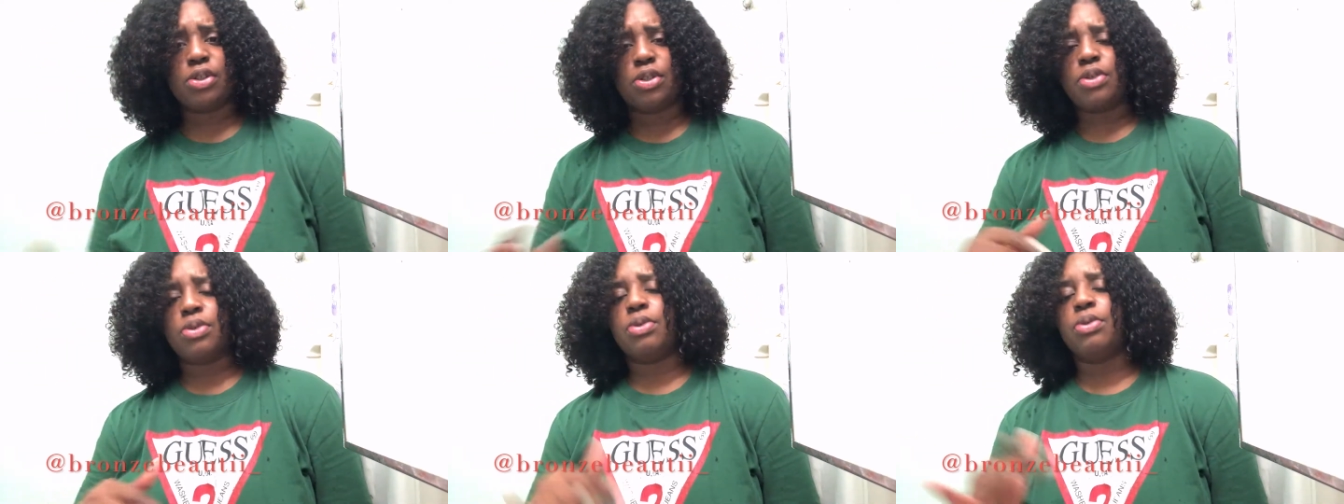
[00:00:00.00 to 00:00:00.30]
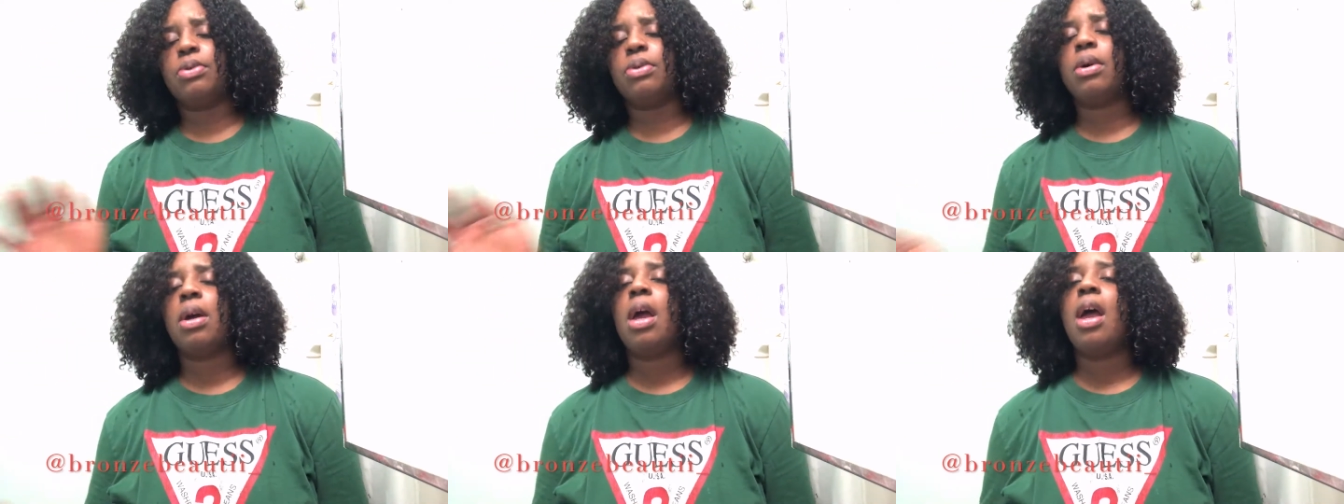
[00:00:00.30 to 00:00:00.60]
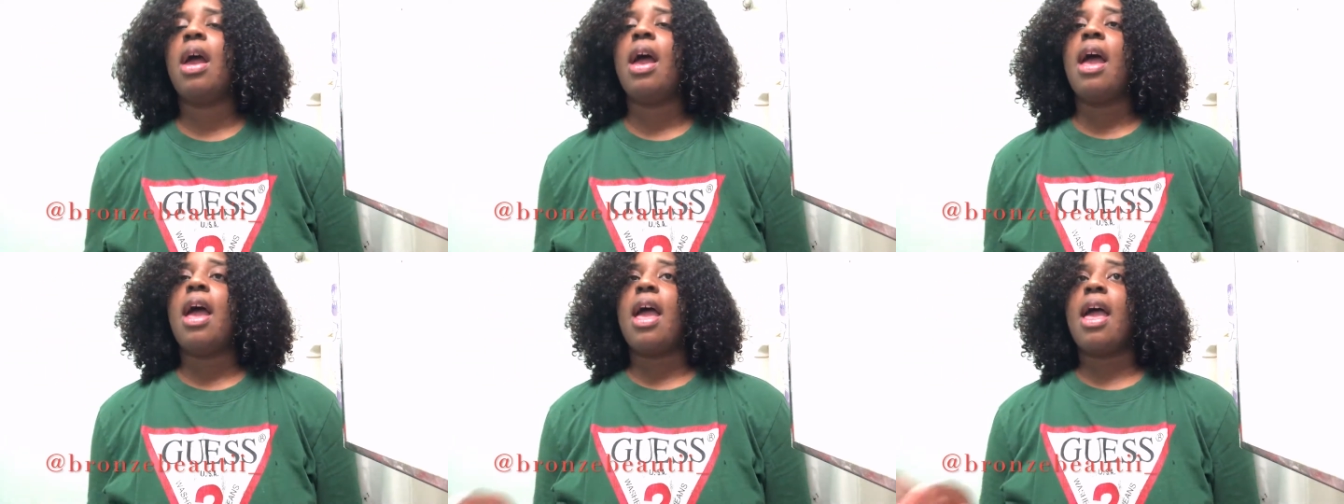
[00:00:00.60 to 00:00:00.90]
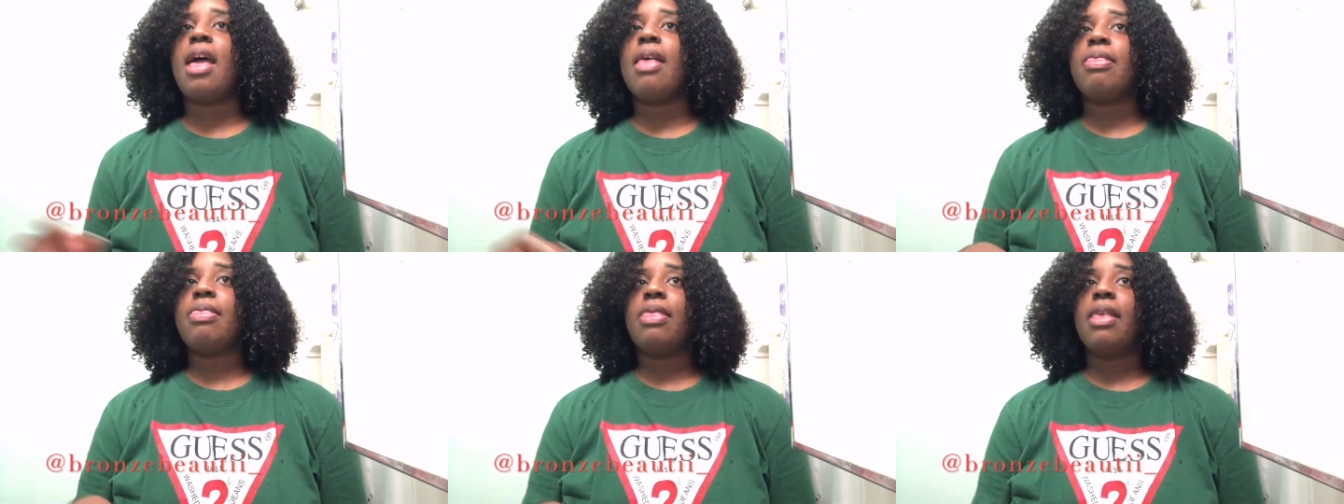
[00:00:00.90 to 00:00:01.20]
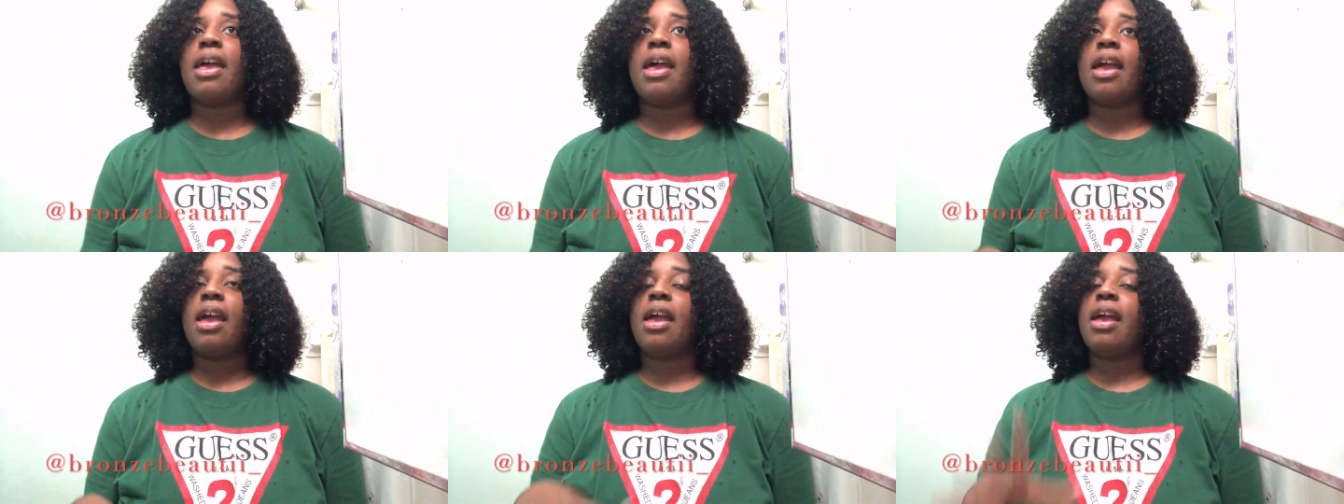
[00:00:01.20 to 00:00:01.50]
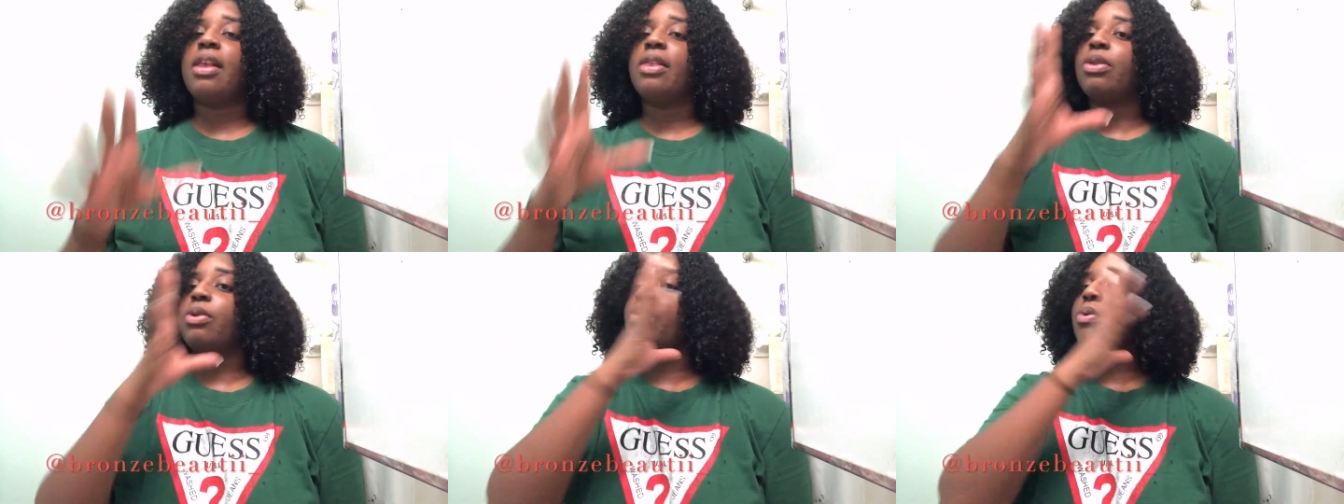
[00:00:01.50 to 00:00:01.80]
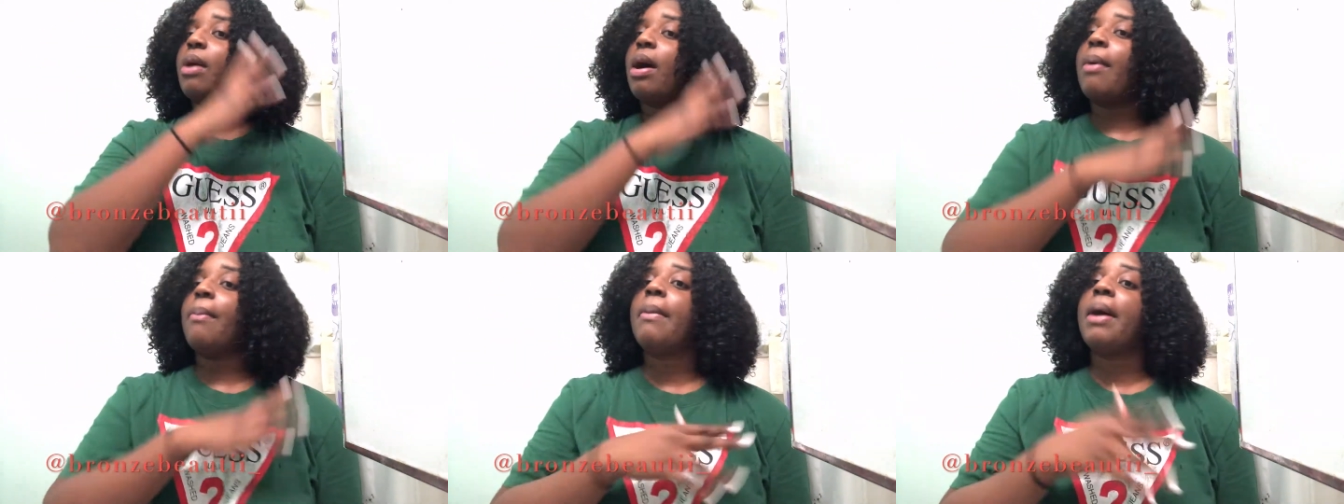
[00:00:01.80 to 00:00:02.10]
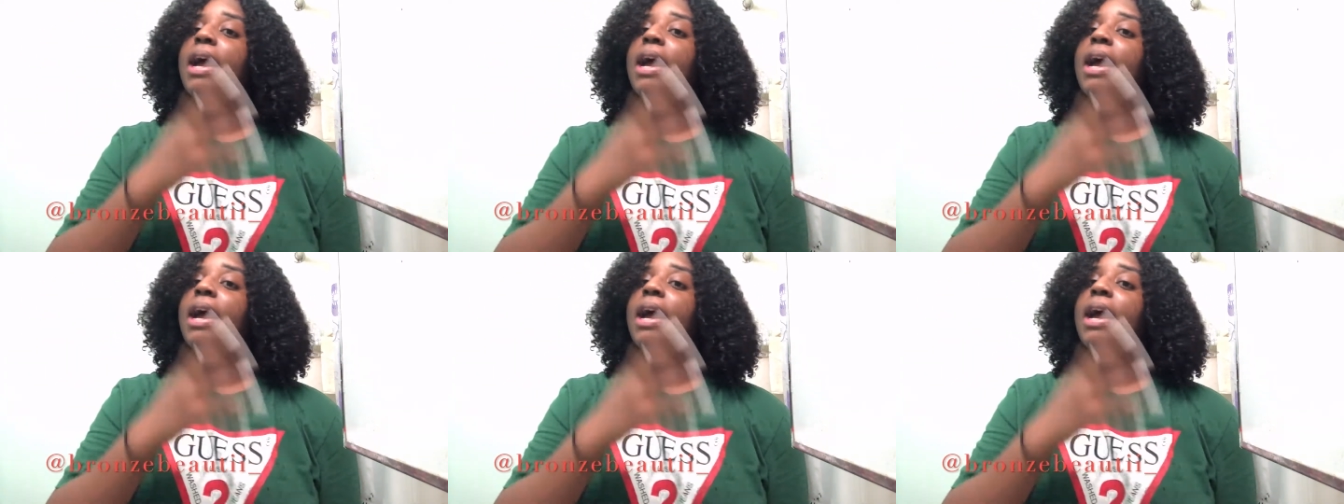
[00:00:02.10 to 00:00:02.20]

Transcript: two. And then throughout my